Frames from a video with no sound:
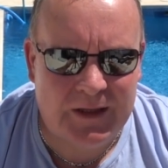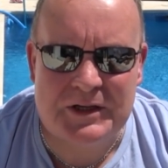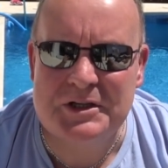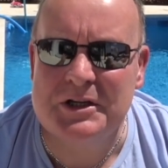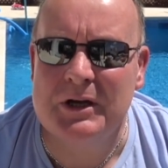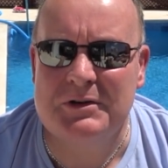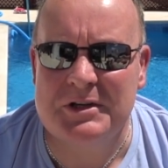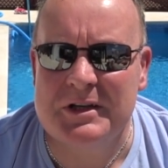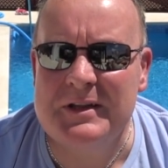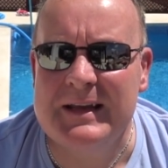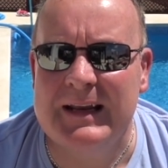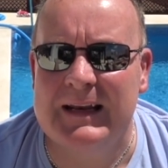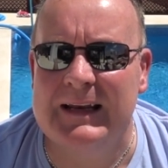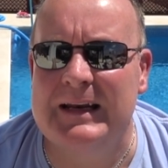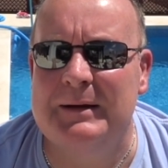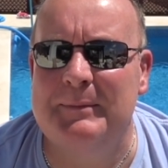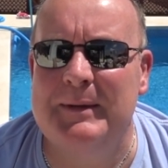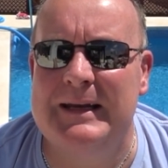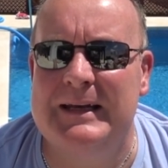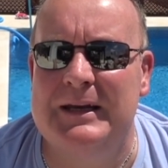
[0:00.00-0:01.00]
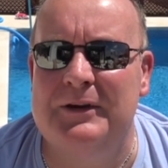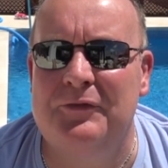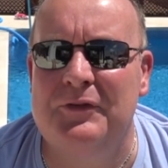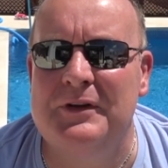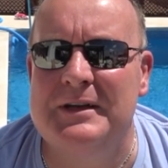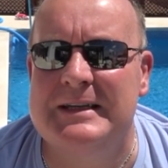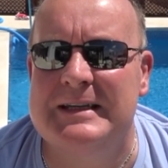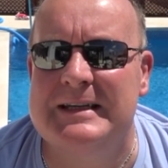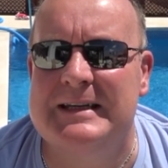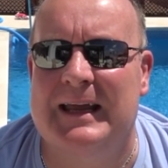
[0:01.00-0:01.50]
So something a little bit
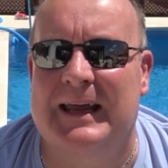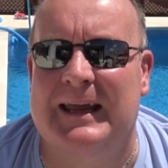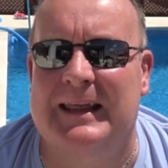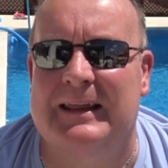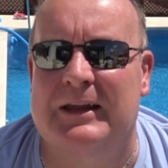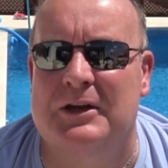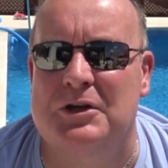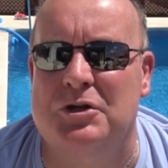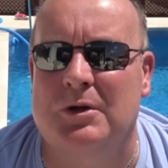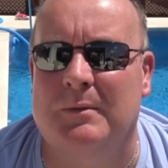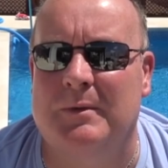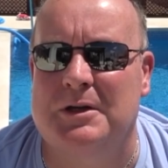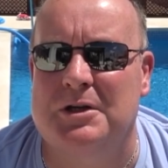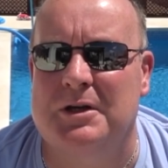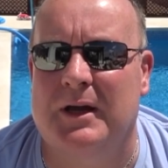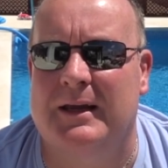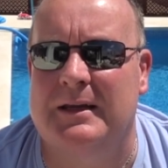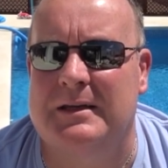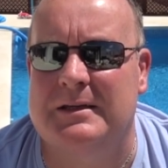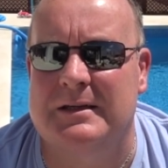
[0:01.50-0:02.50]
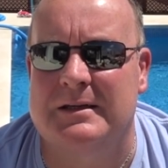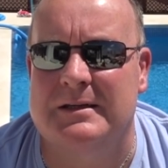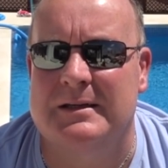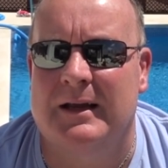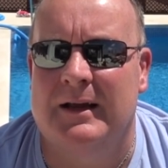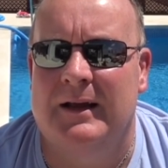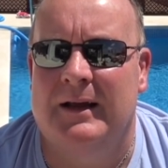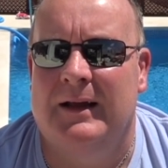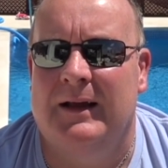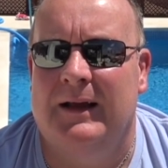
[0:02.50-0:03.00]
different today then, Chubby Chasers.
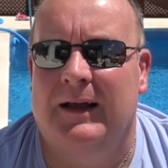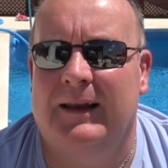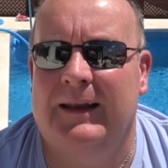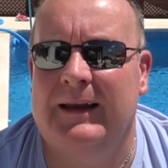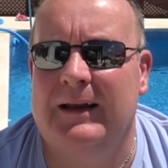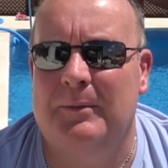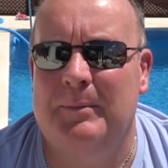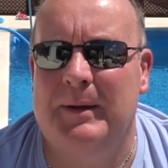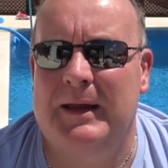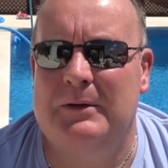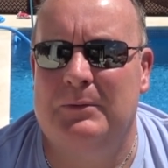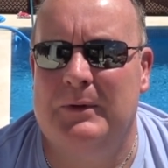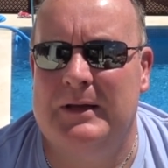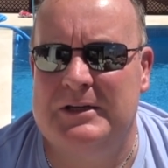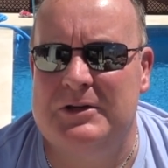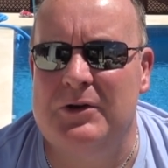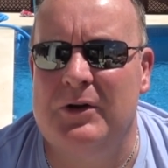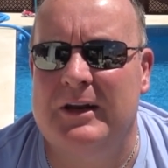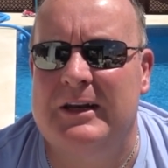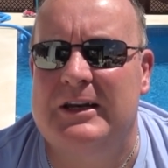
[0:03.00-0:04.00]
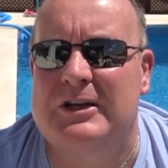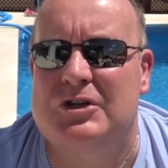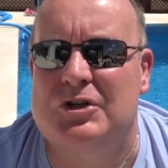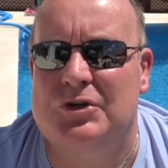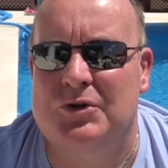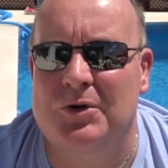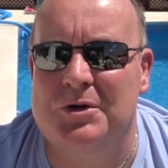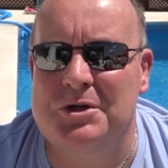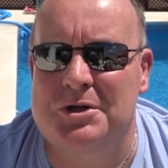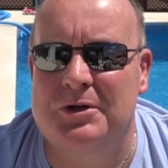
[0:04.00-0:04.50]
A little bit, well, it's not an
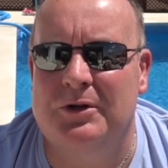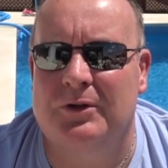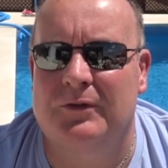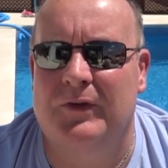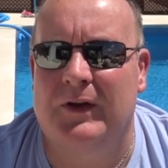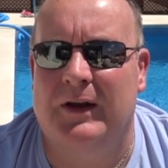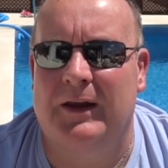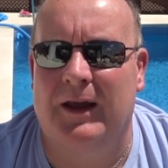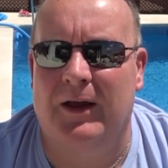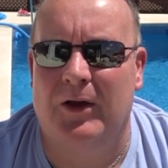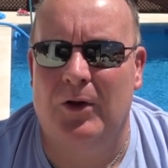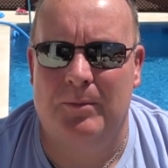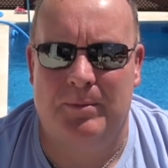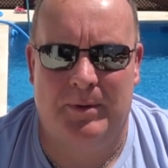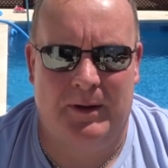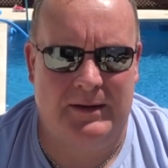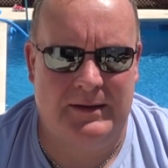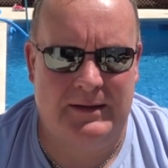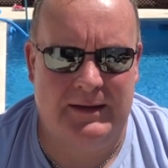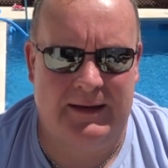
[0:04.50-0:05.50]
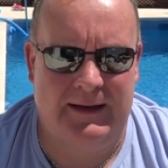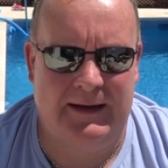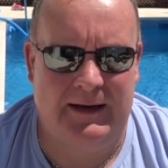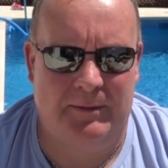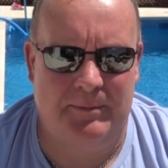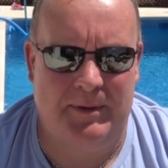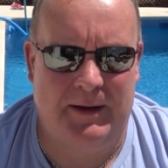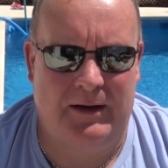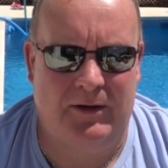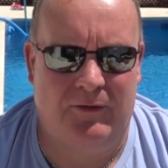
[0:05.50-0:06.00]
instructional video, but a
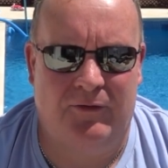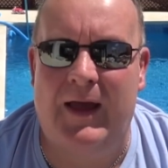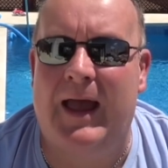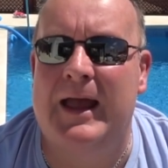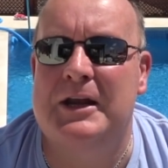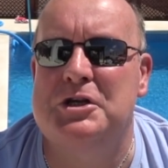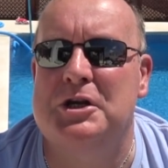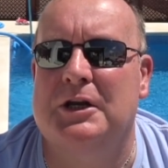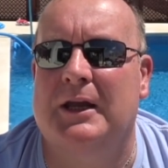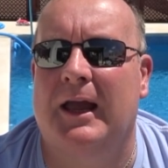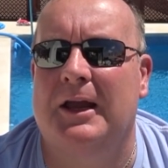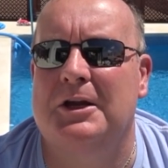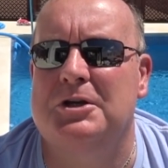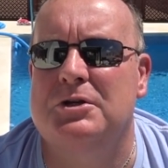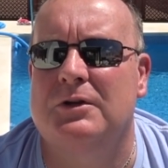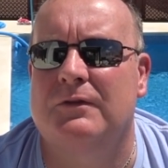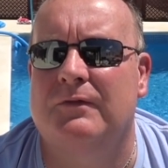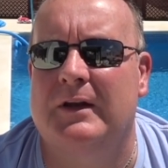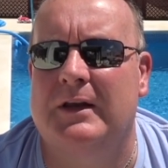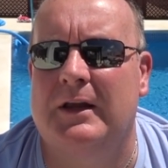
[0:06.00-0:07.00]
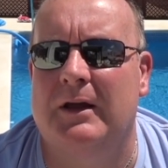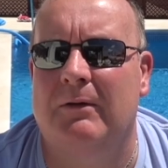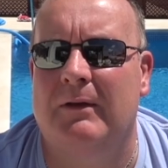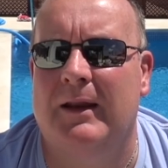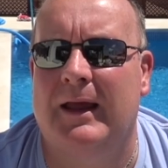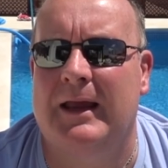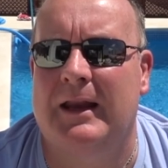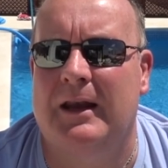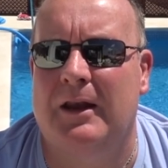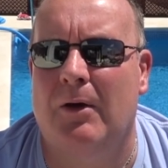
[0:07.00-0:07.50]
little bit of educational video,
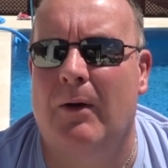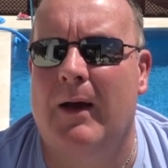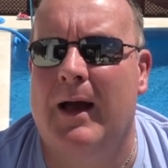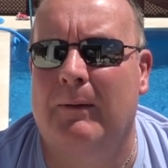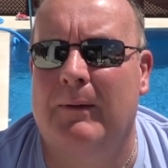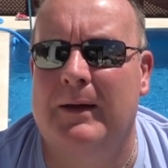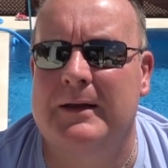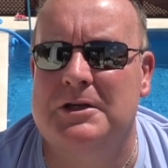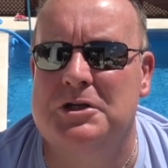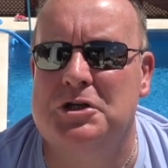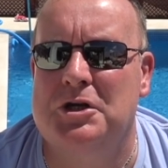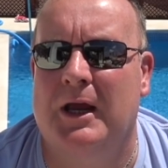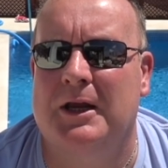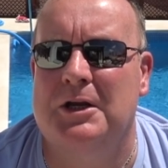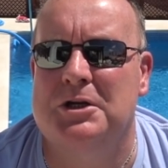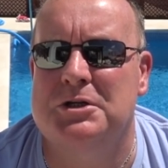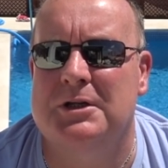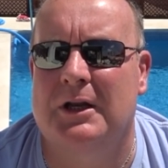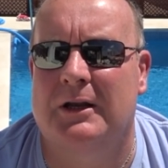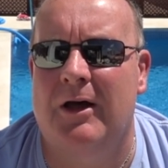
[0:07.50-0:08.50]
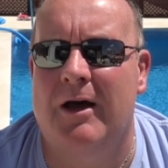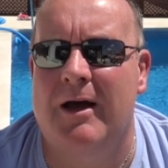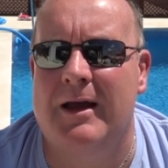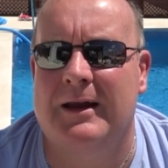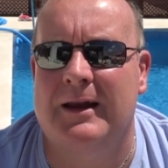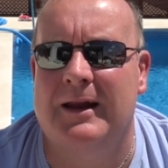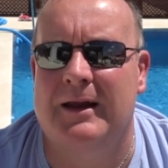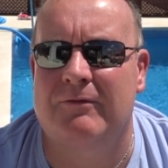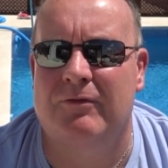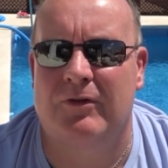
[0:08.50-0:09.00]
let you know how I'd changed the
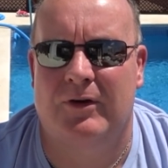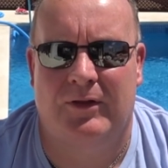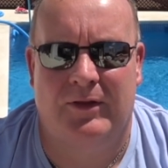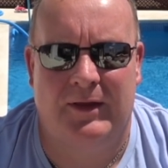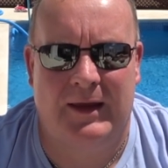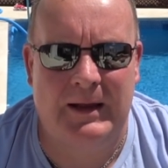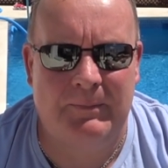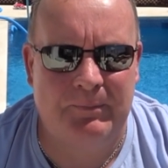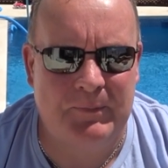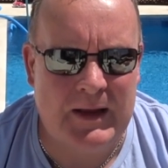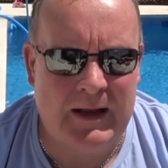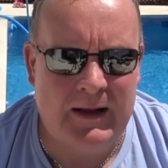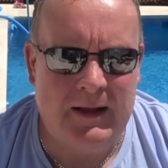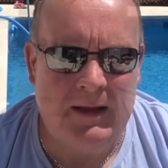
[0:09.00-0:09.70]
line and everything.